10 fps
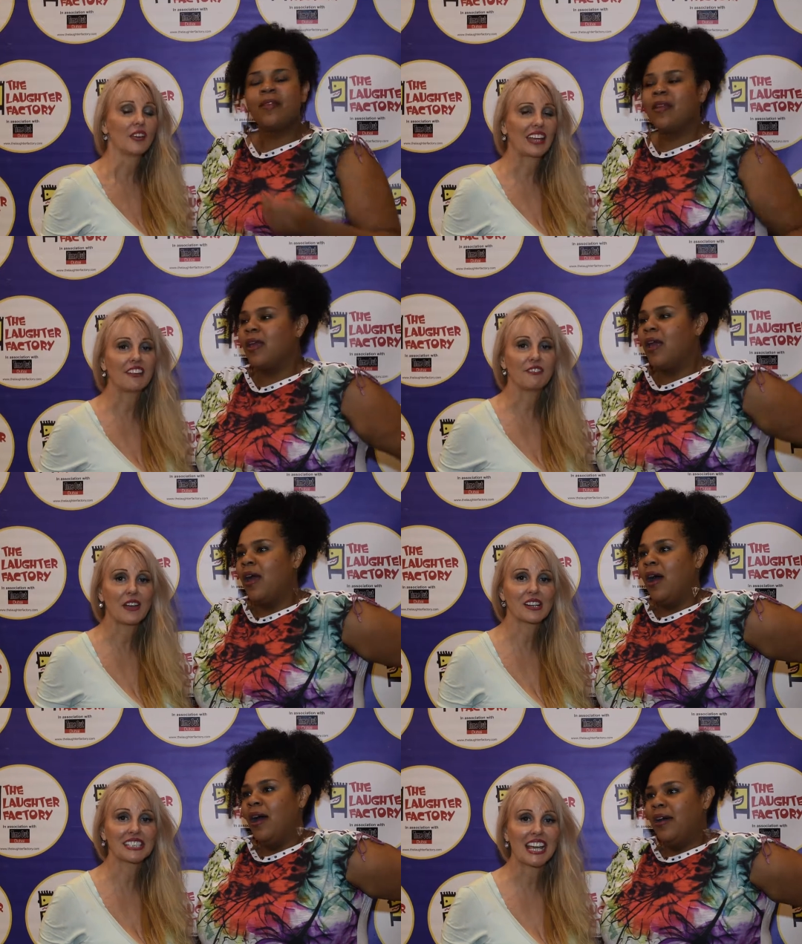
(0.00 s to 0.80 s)
Speaker 1: Okay,
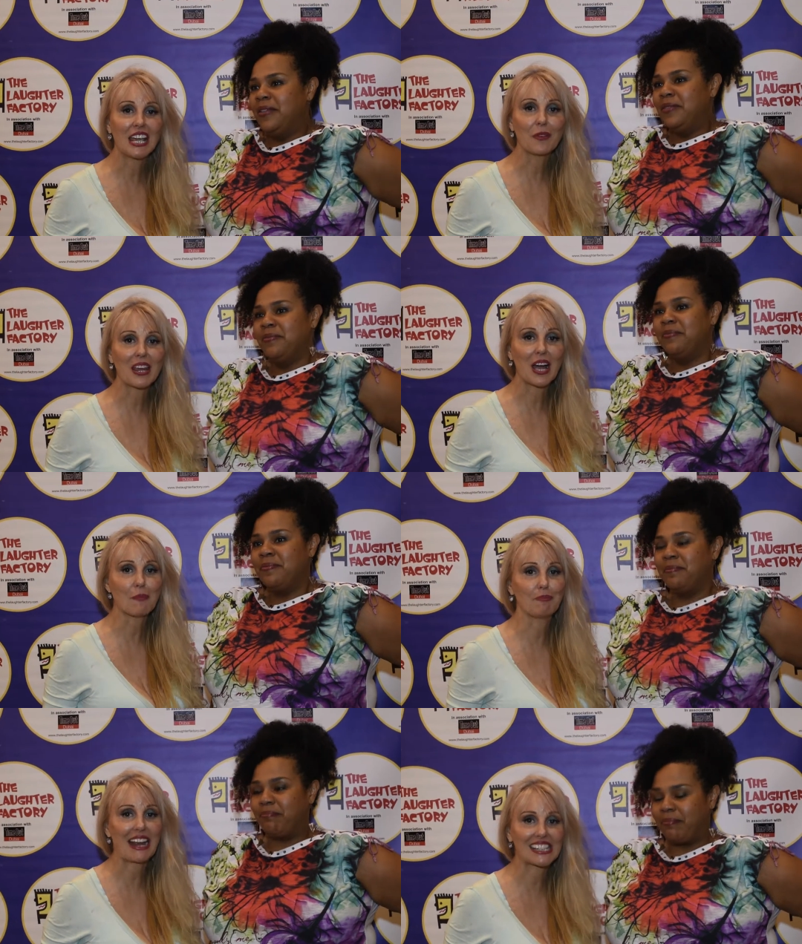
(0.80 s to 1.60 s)
folks, so here we
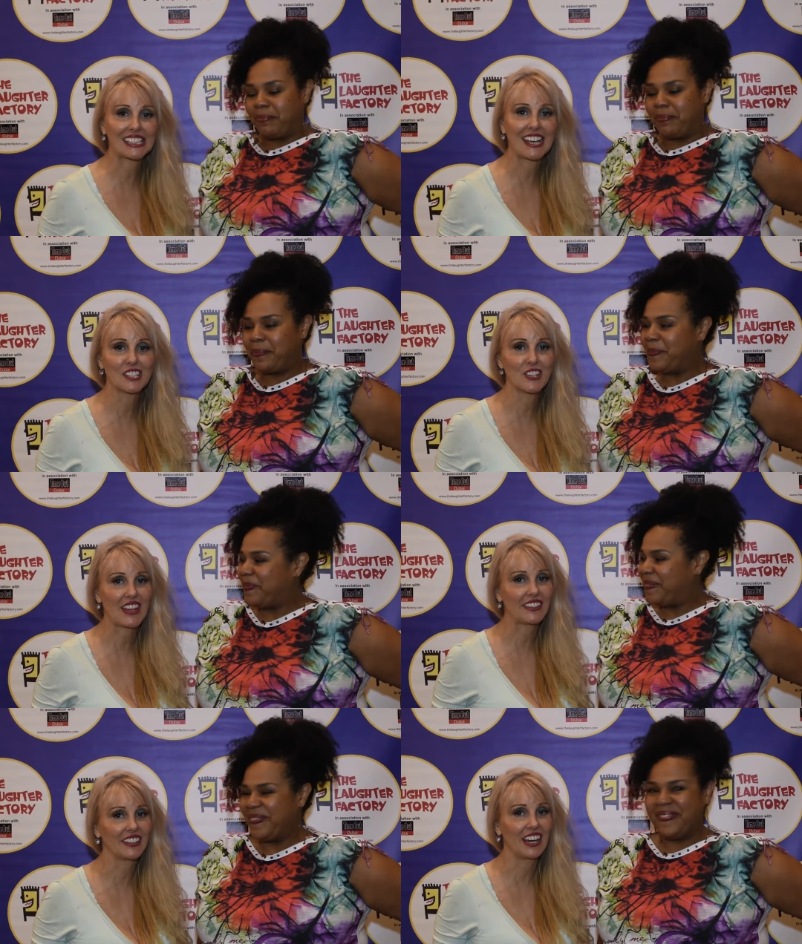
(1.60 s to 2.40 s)
are backstage
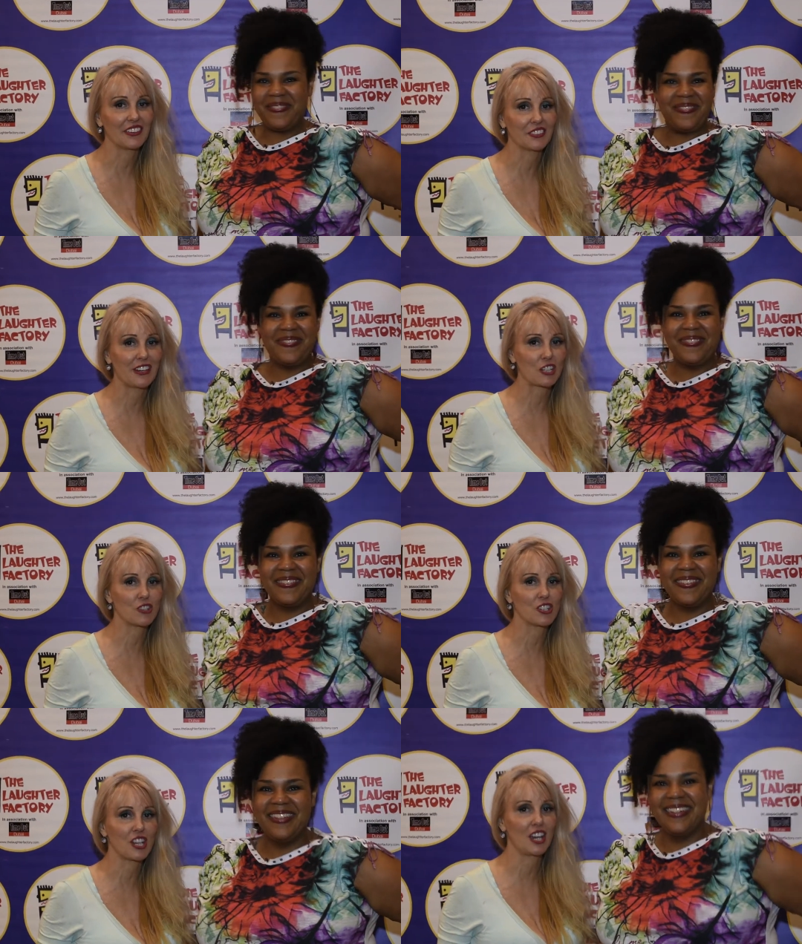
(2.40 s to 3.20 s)
at the end of the Laughter
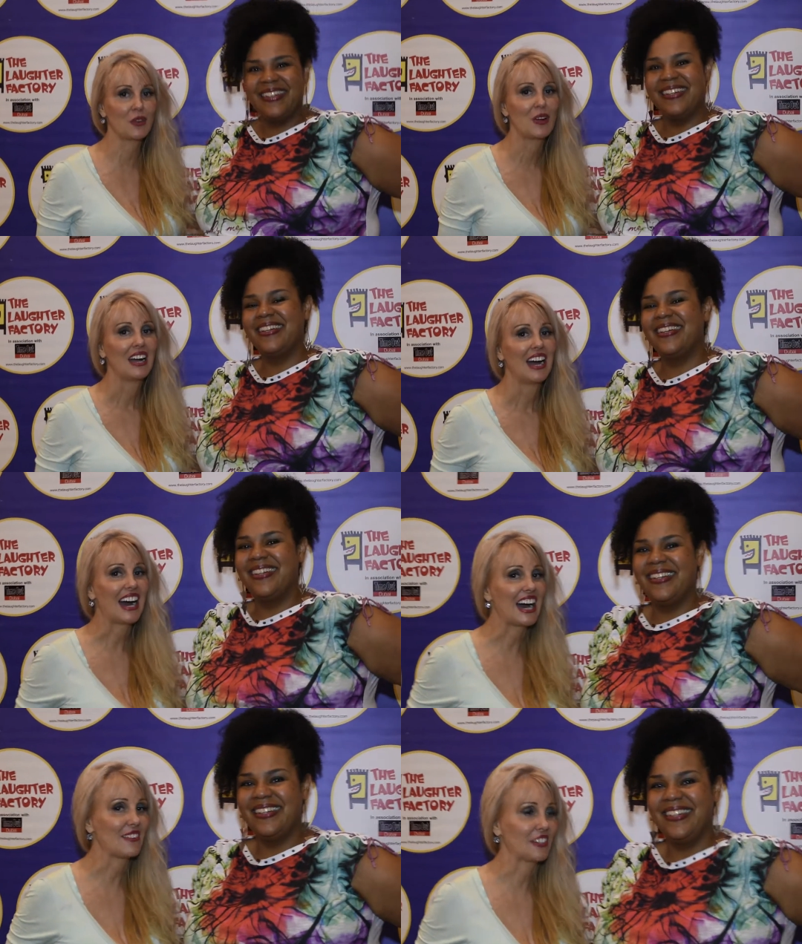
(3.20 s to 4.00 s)
Factory show.
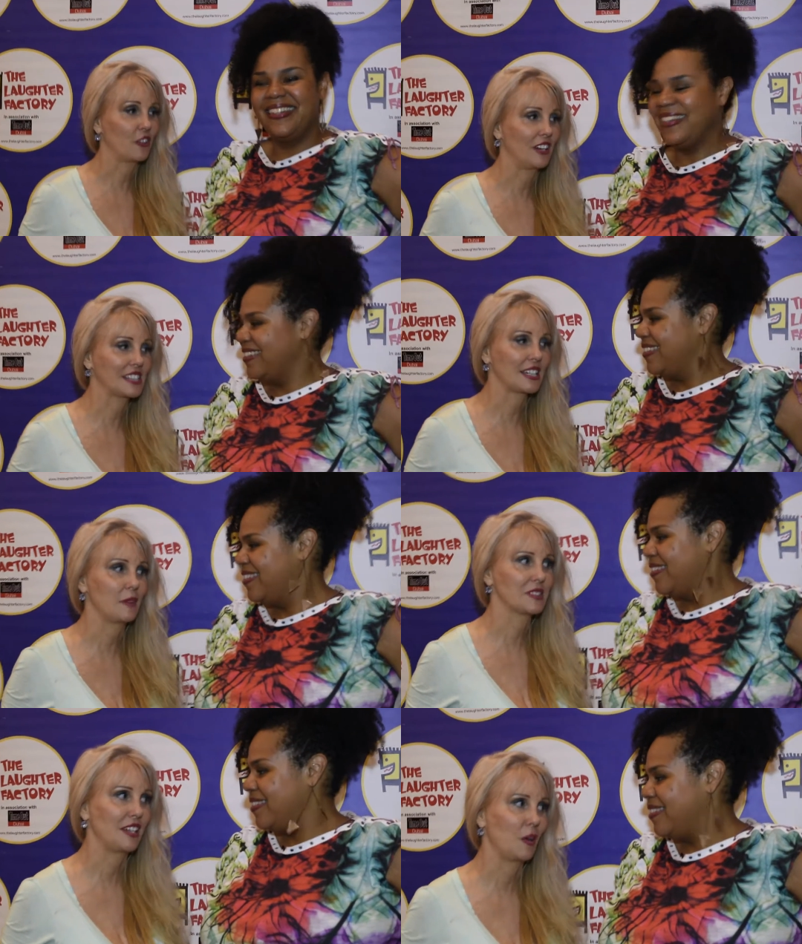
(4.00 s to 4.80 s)
I've had a great
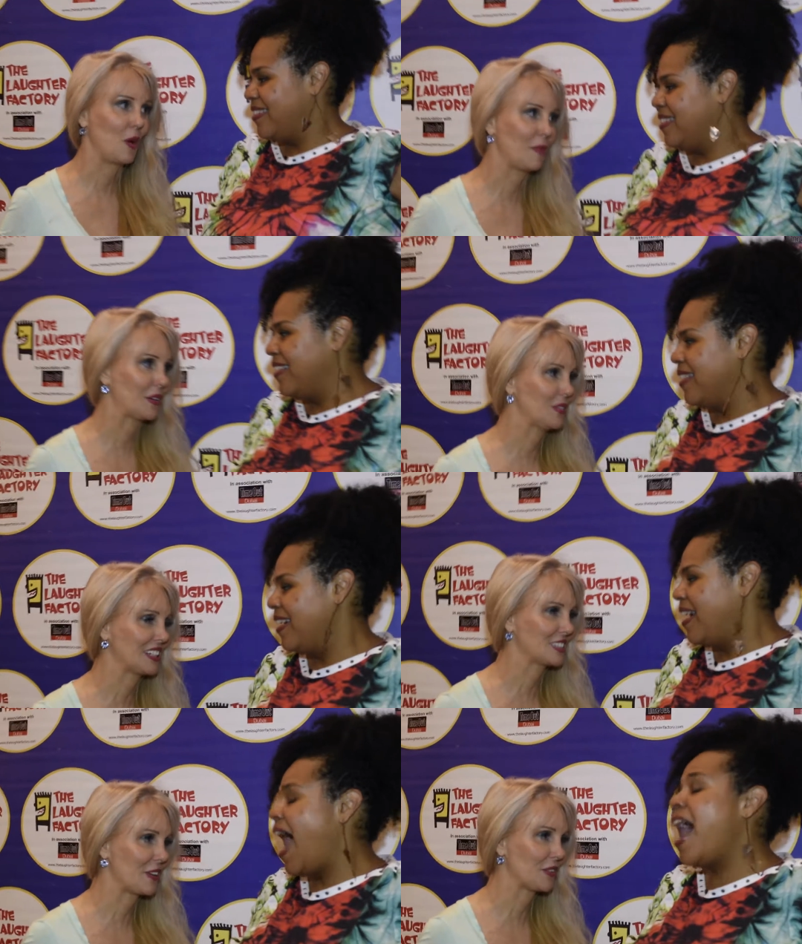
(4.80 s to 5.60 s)
time tonight. What about you,
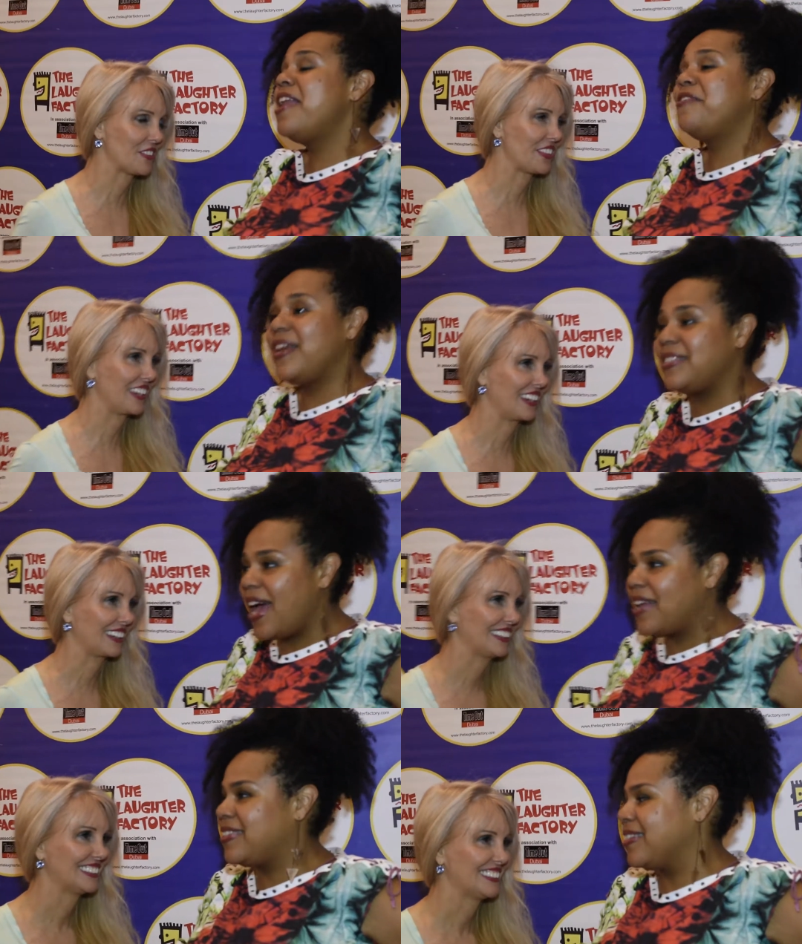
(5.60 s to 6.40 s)
Desiree? I had a
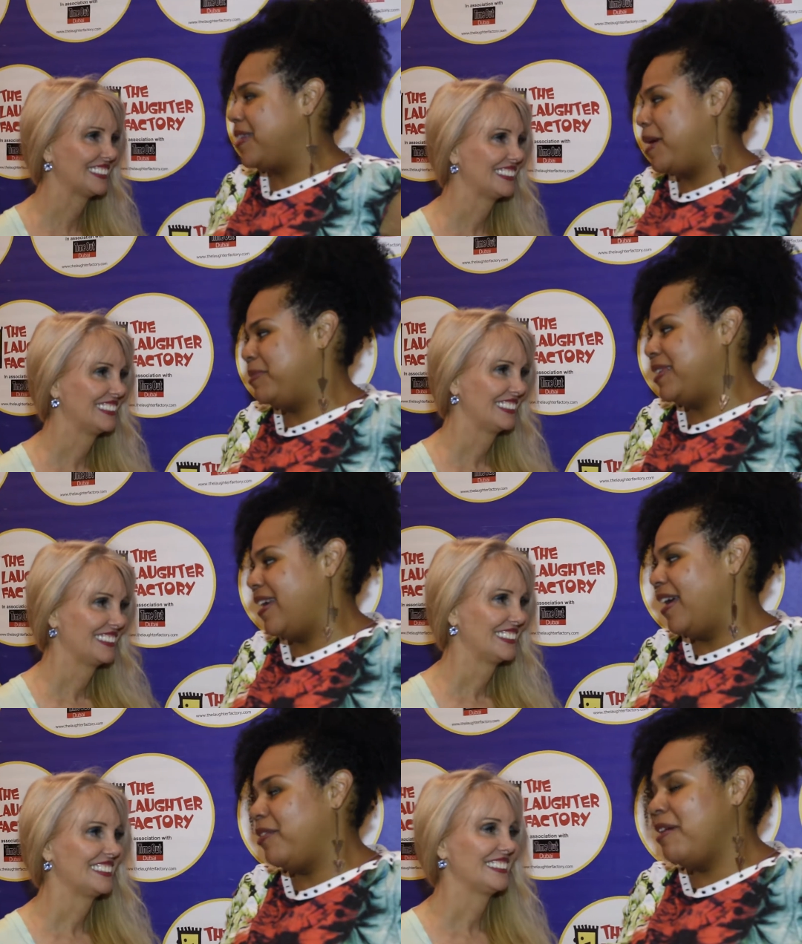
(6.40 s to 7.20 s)
Speaker 2: fantastic time
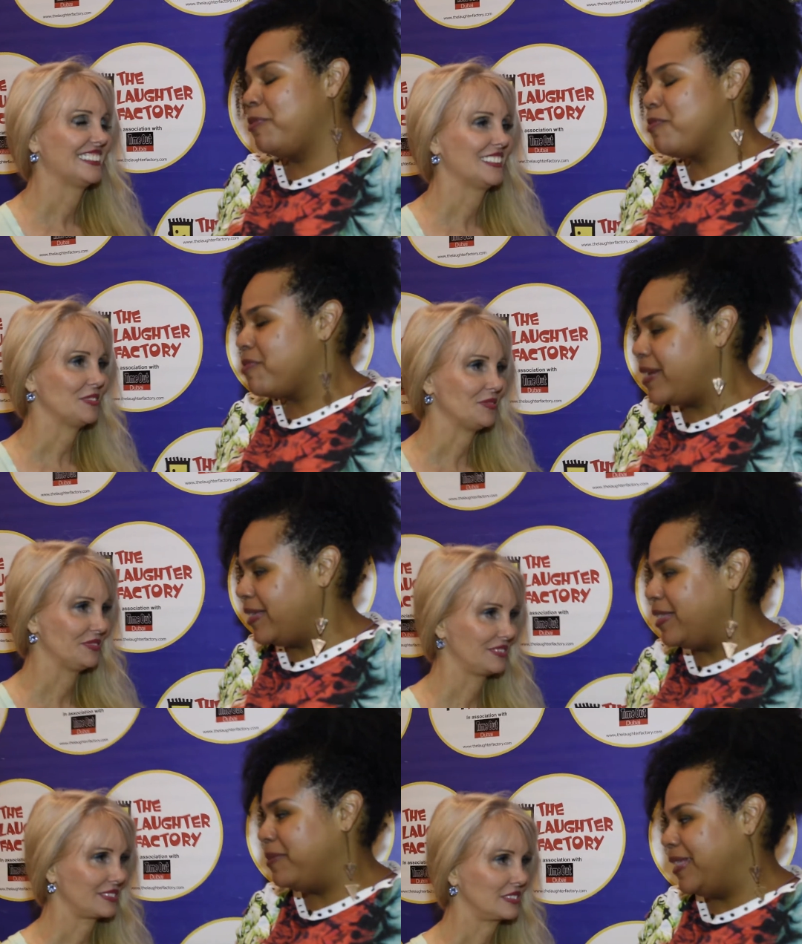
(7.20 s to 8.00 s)
tonight. You have
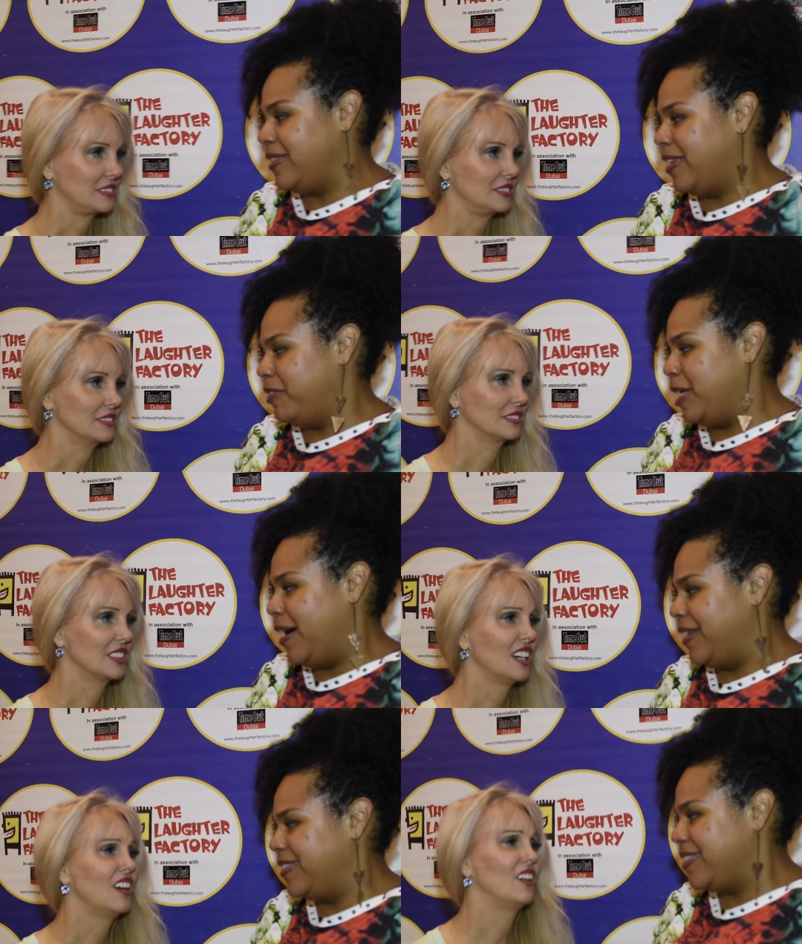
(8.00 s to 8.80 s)
really, really
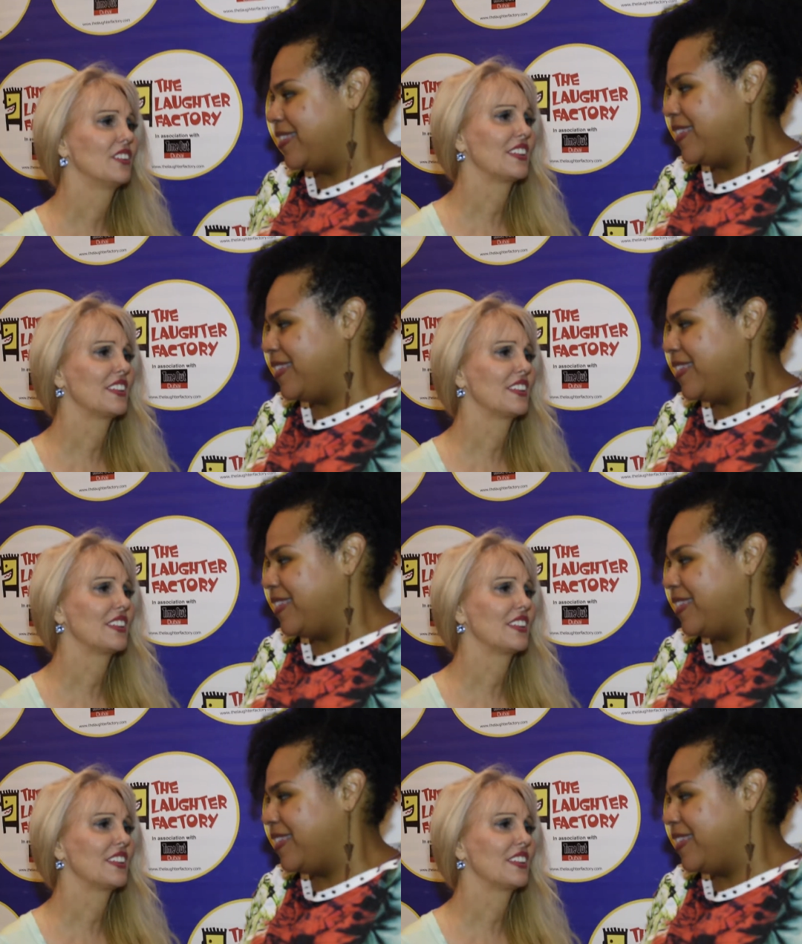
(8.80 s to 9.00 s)
lovely audiences oh,